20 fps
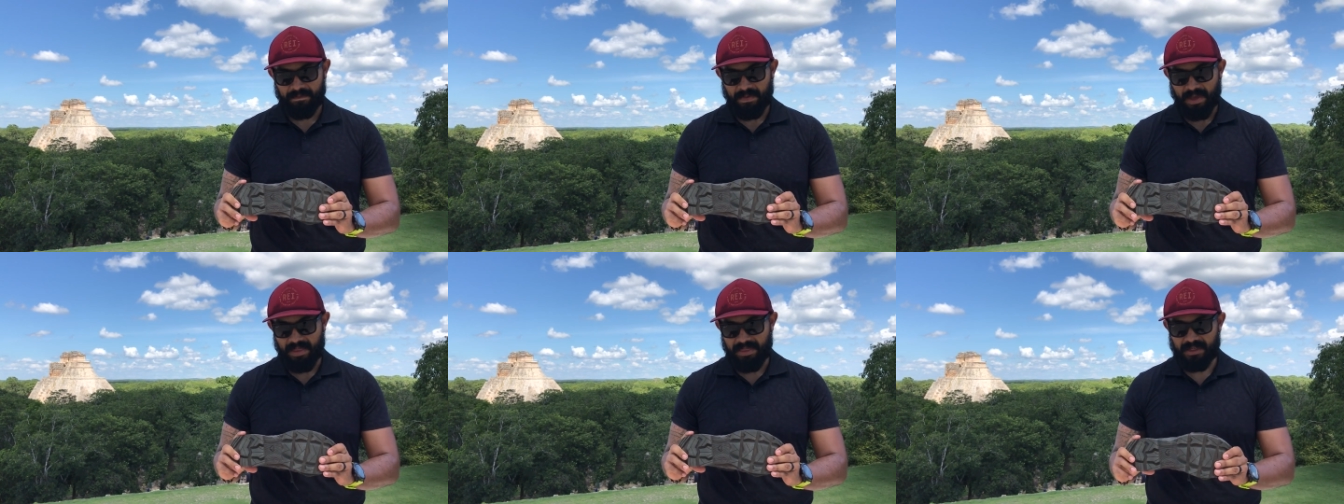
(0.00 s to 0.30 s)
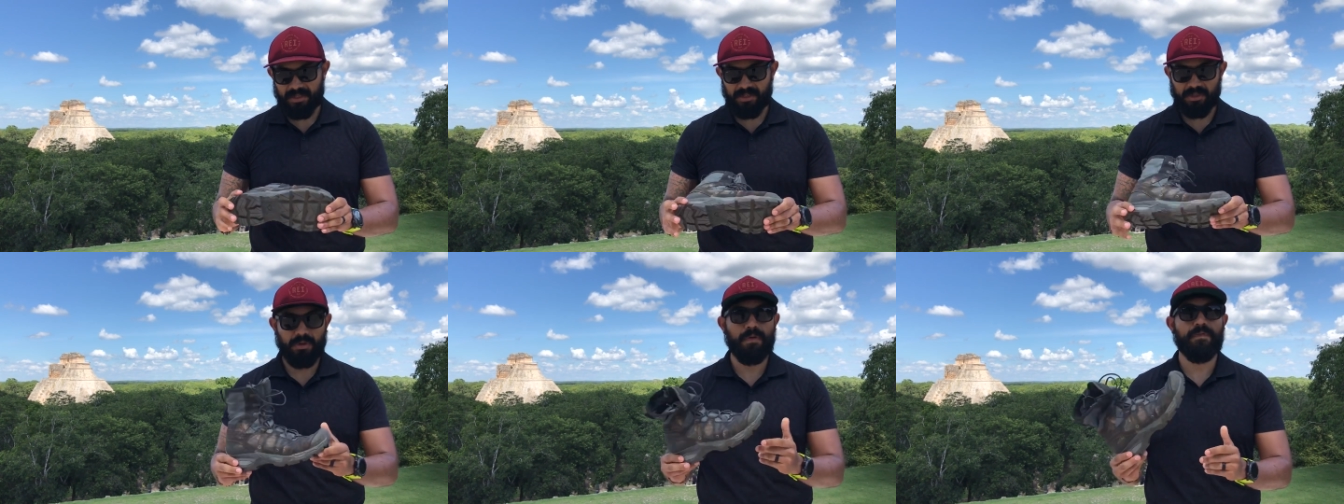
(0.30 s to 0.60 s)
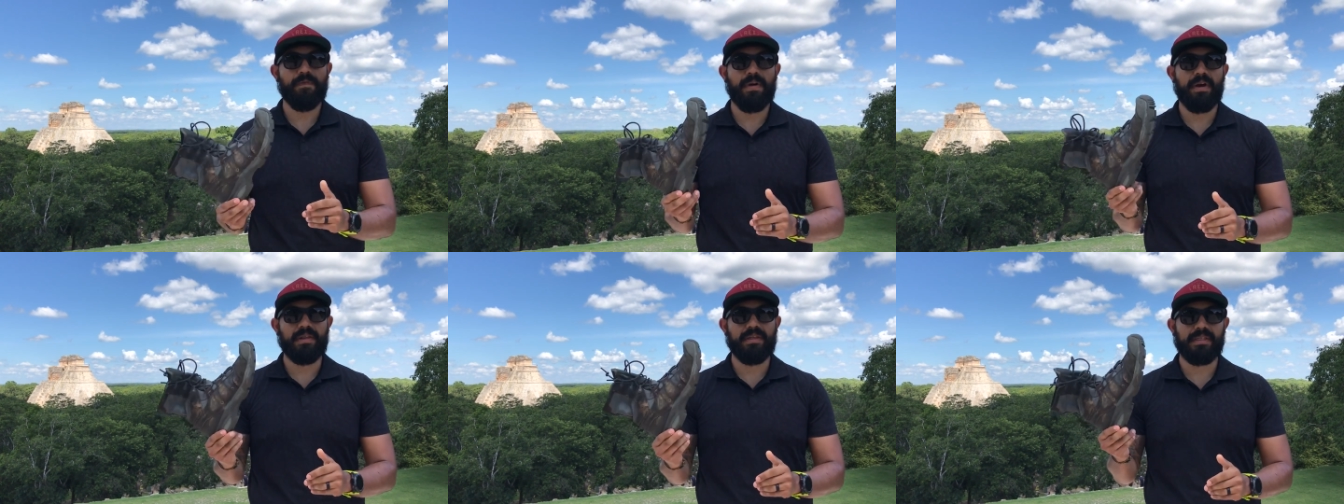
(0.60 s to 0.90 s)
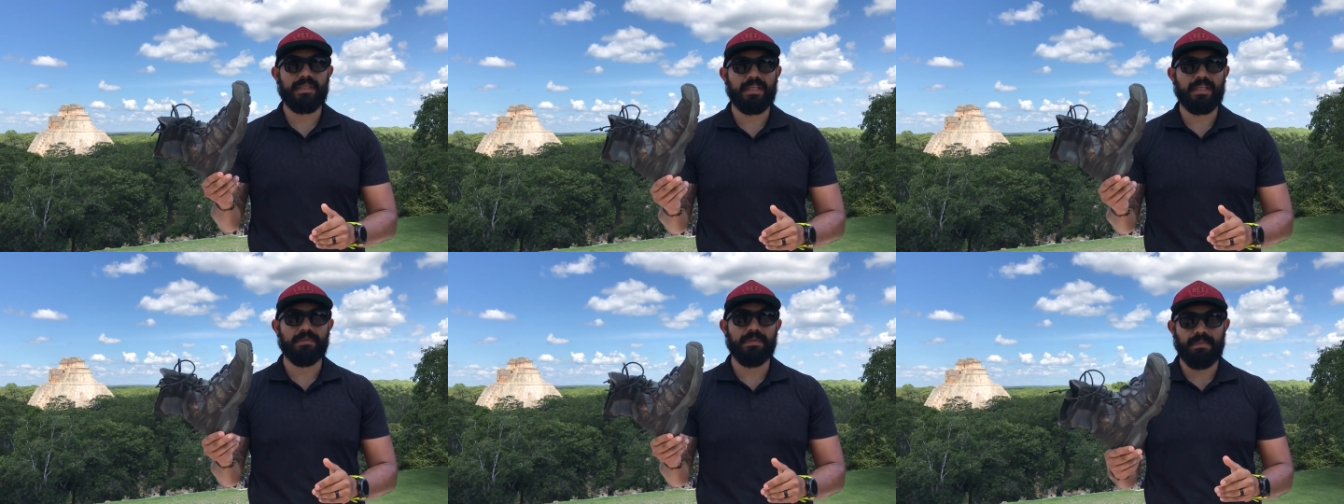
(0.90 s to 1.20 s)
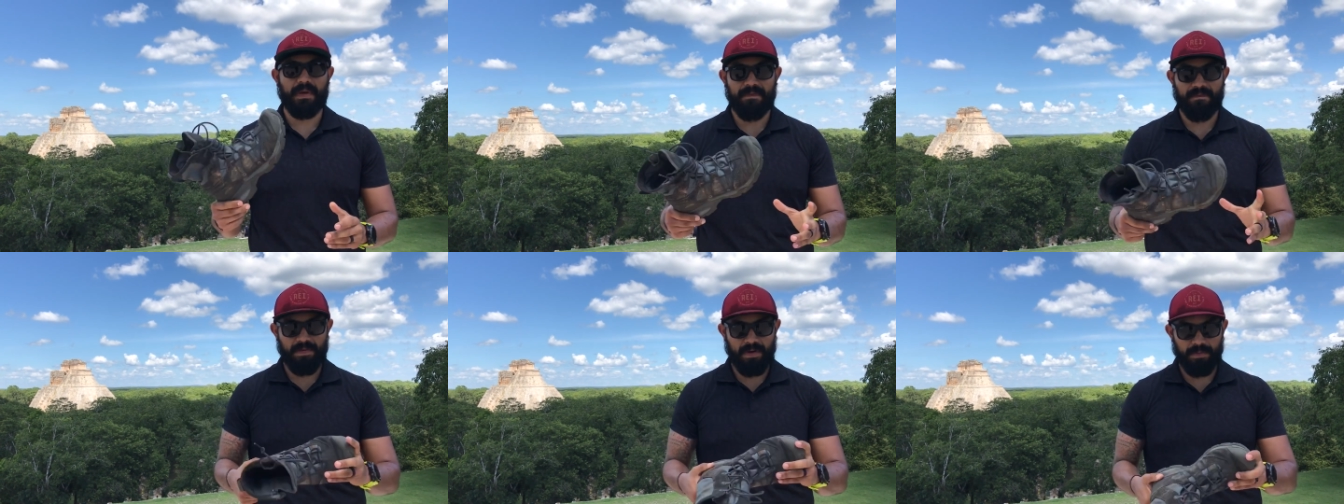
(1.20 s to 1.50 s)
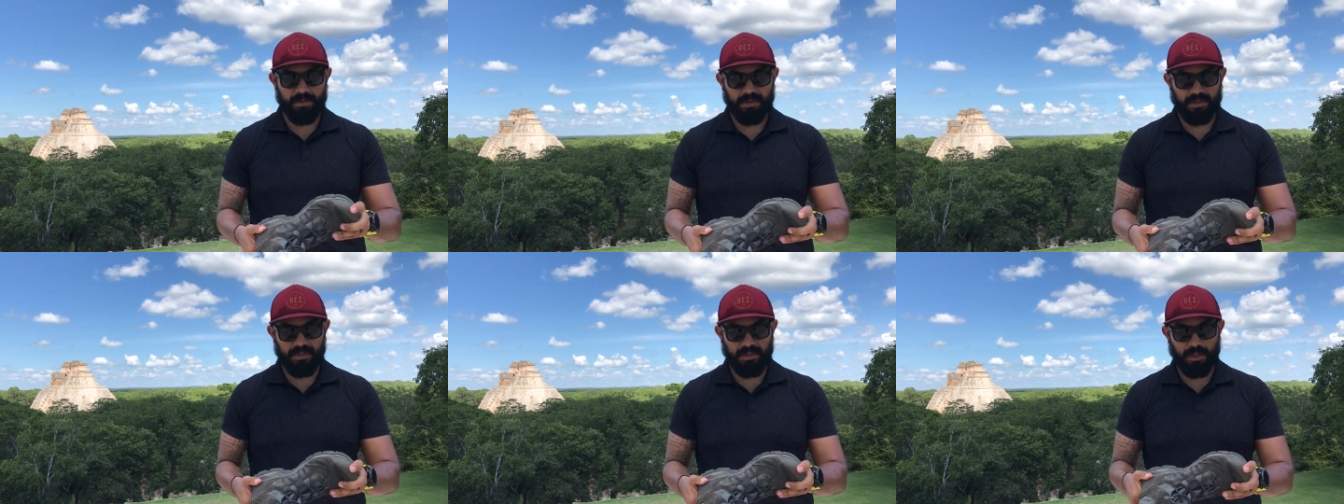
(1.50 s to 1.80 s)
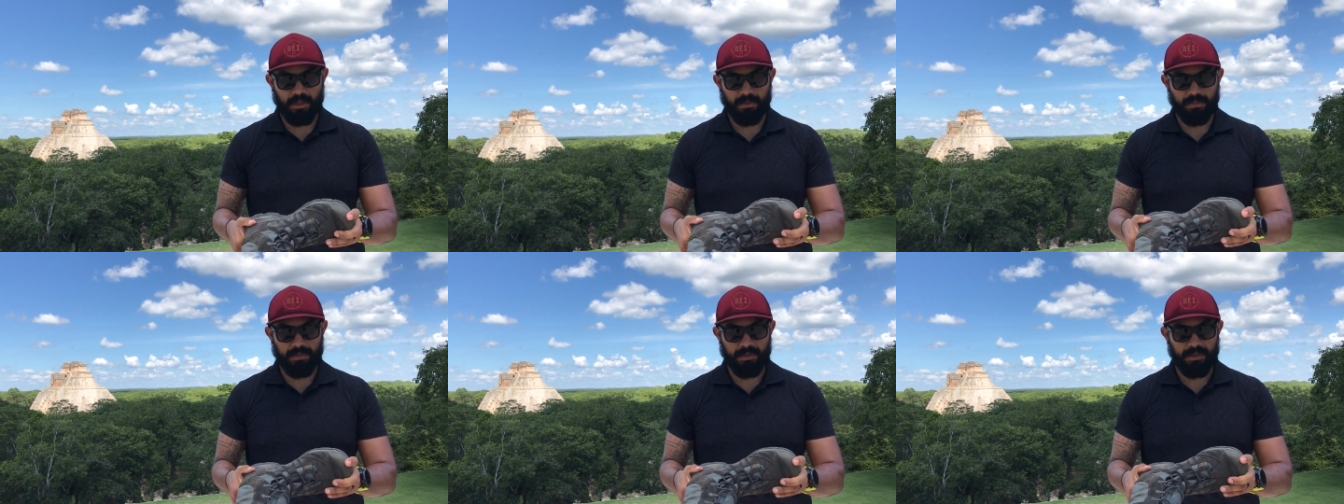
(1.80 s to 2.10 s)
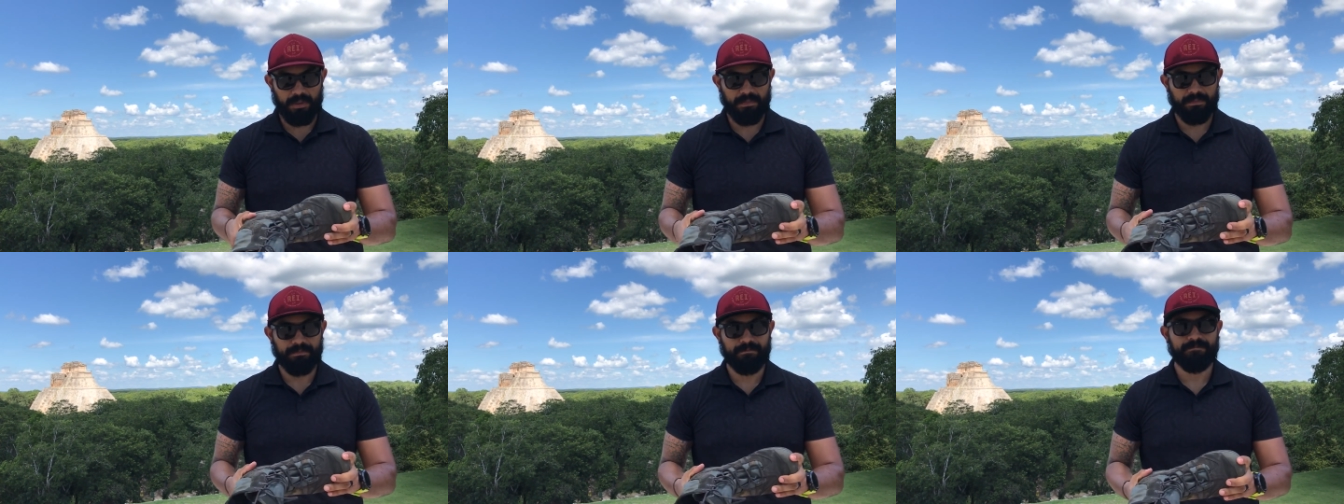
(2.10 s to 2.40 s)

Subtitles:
I think so far this has been my favorite jungle boot.